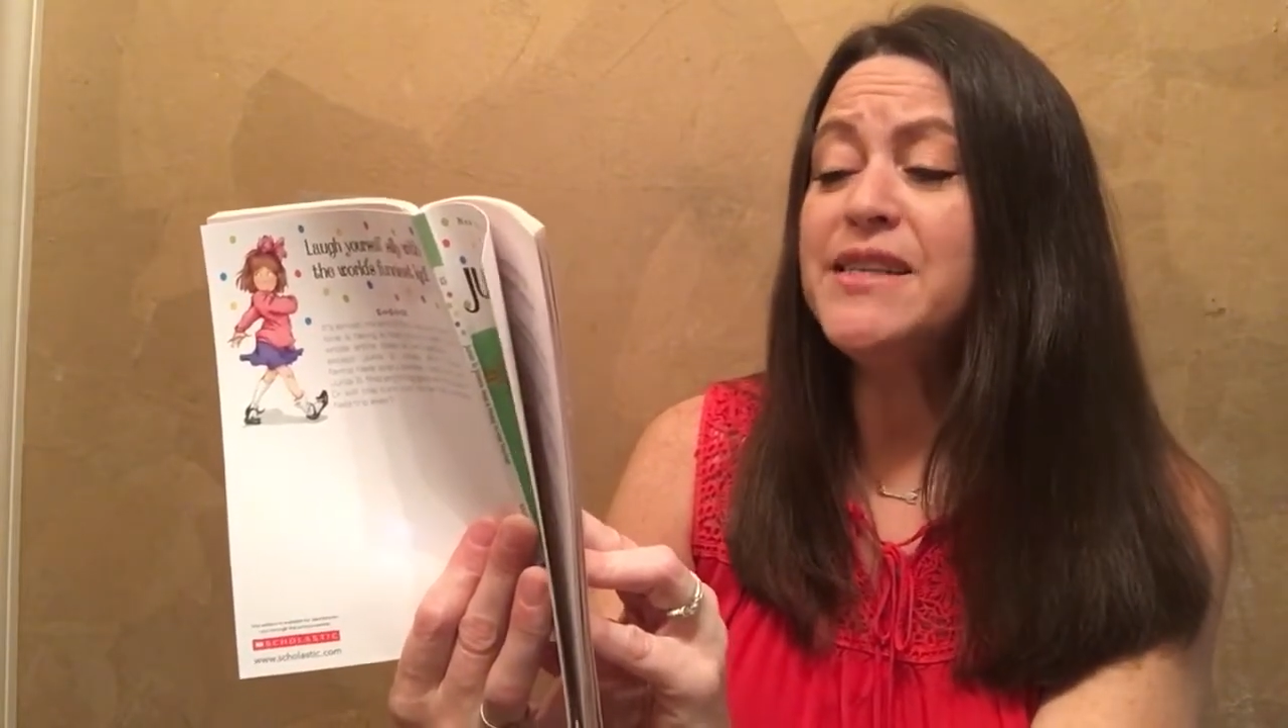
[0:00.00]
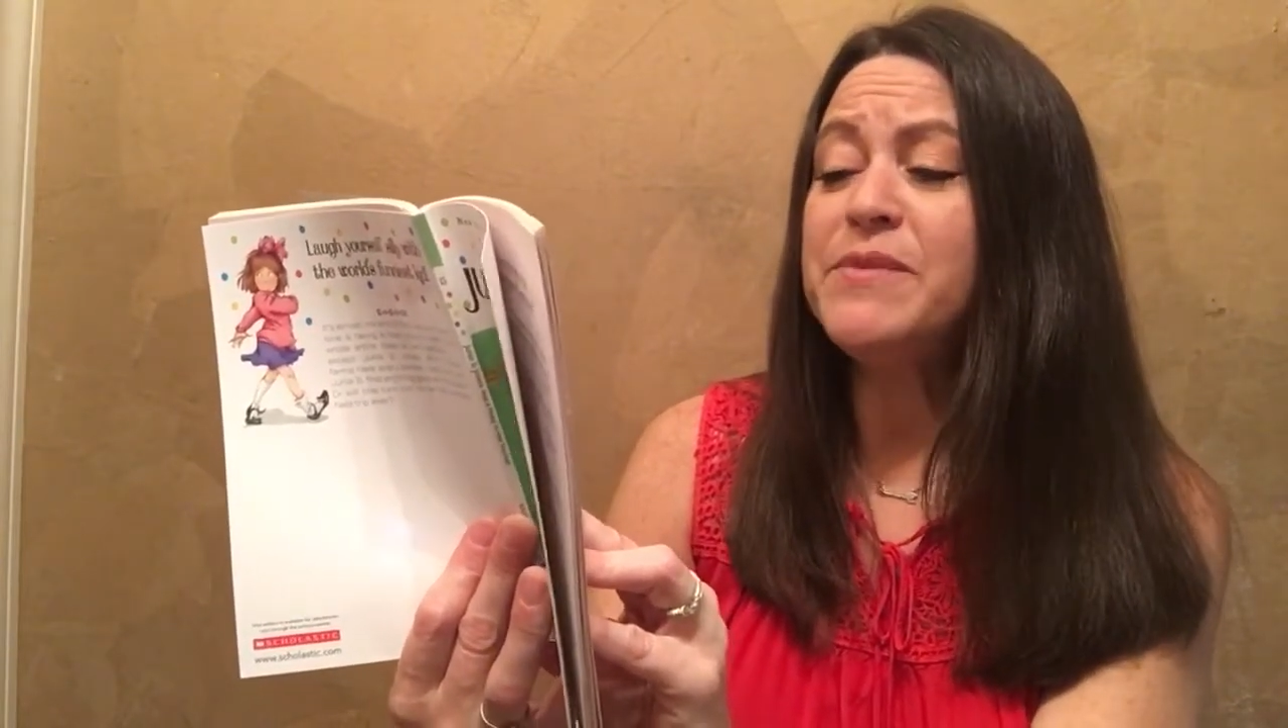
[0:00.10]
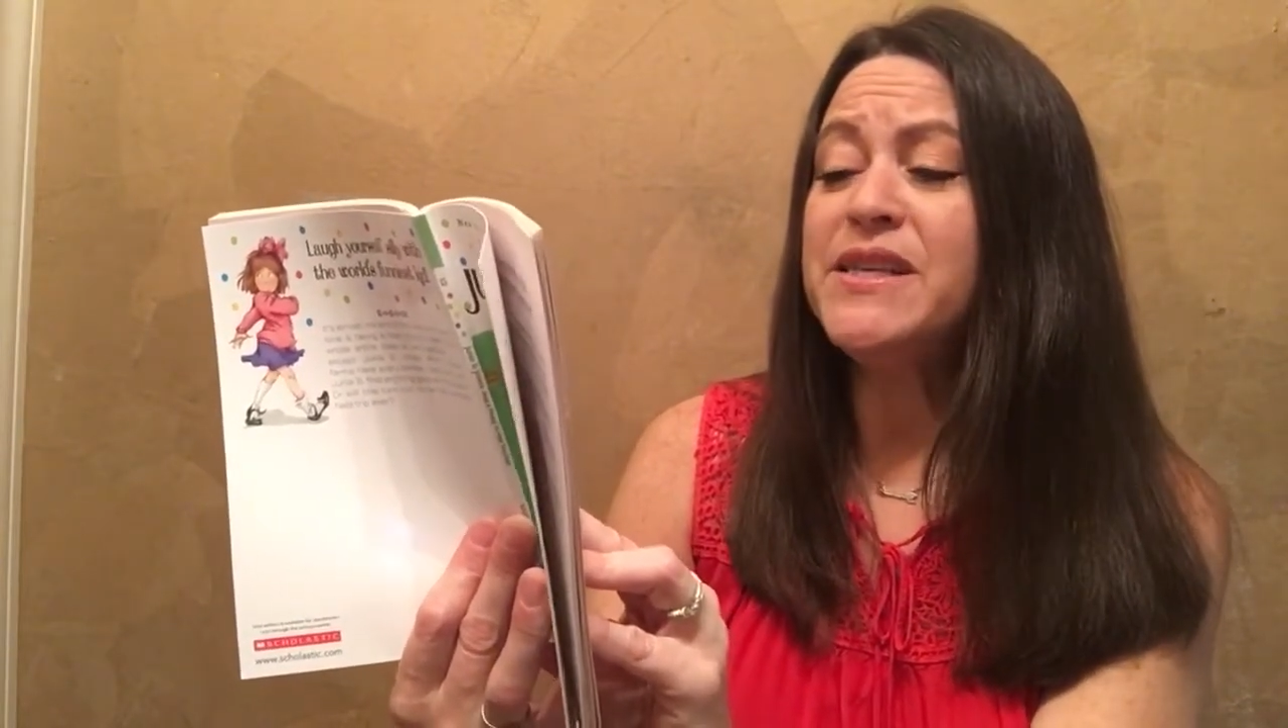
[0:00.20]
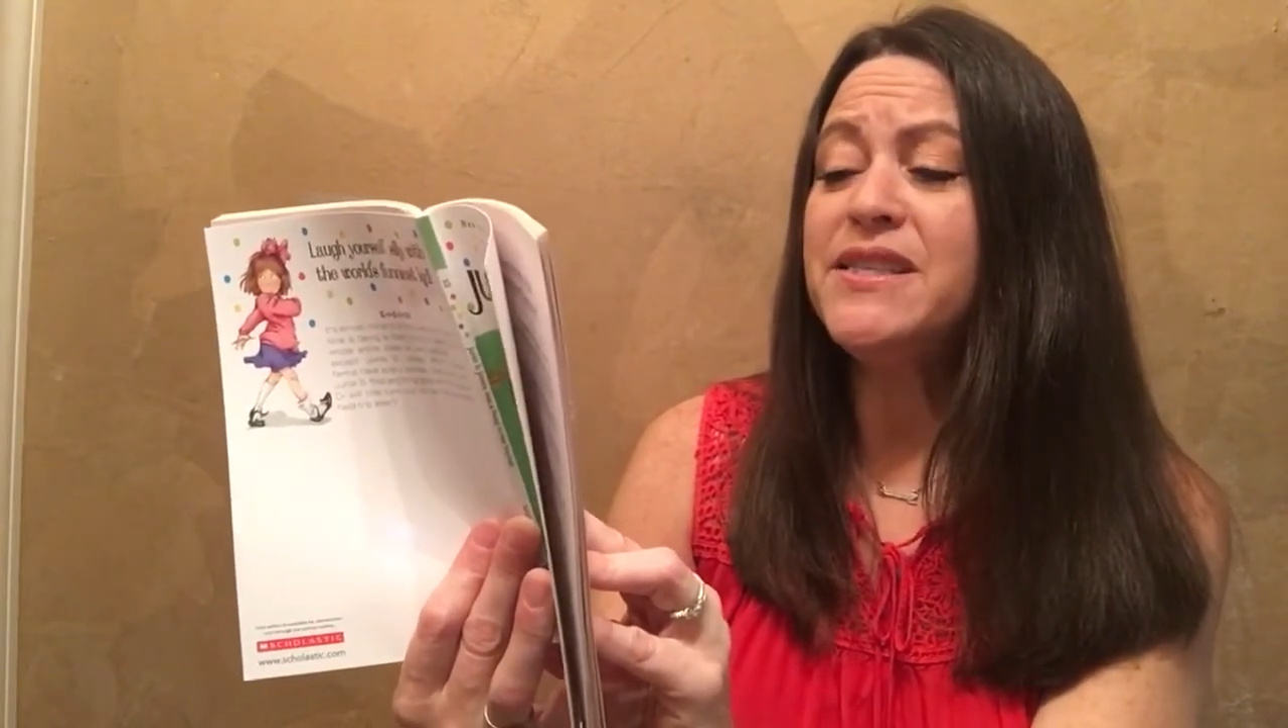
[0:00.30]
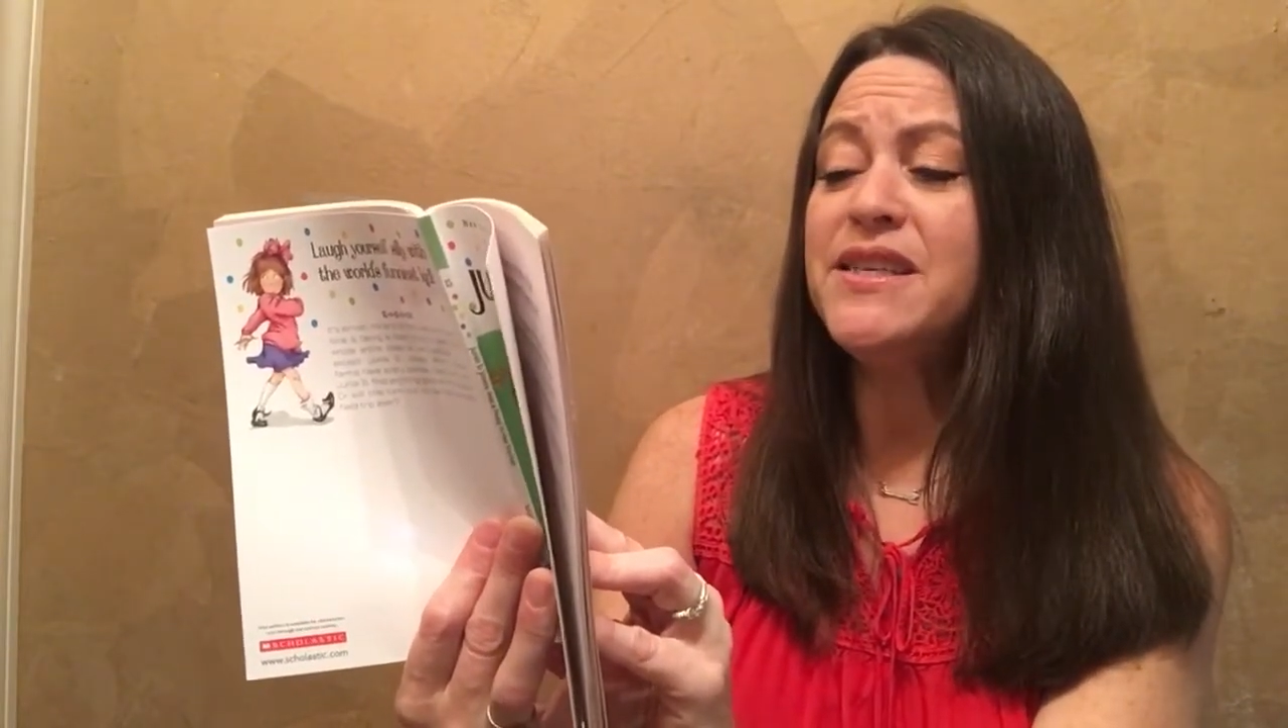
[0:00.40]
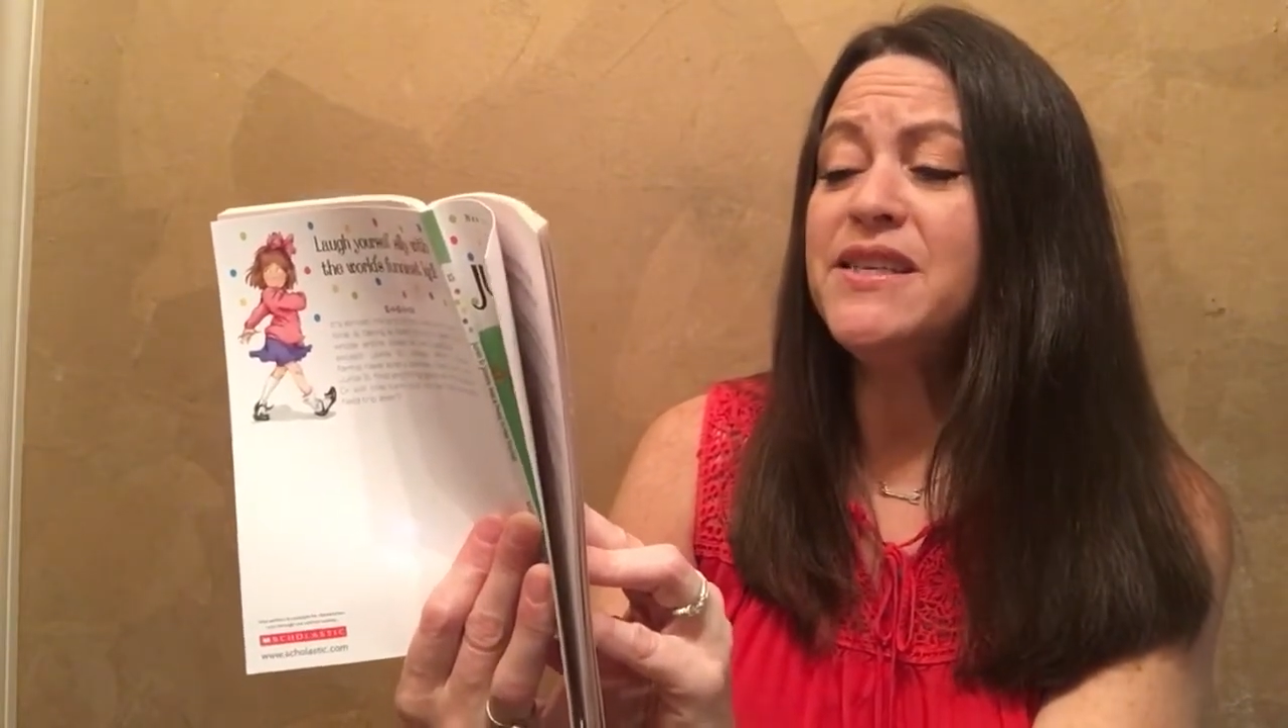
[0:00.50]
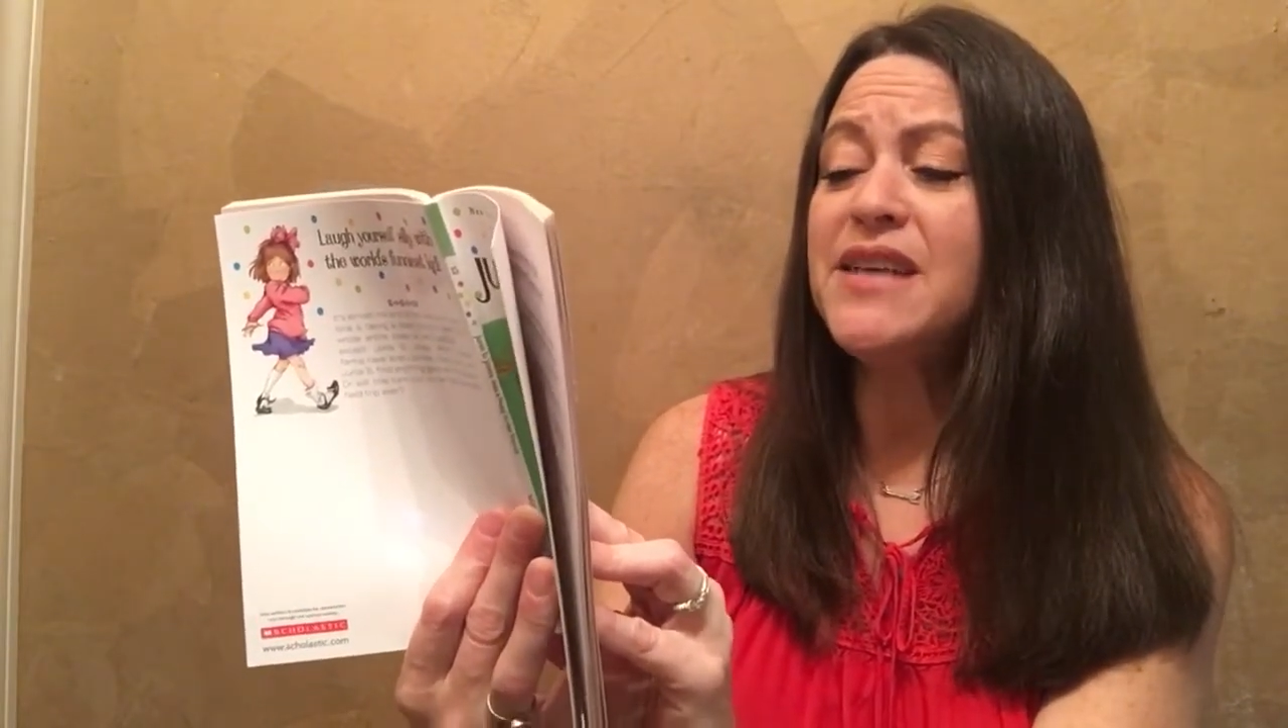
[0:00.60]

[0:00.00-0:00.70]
Mrs.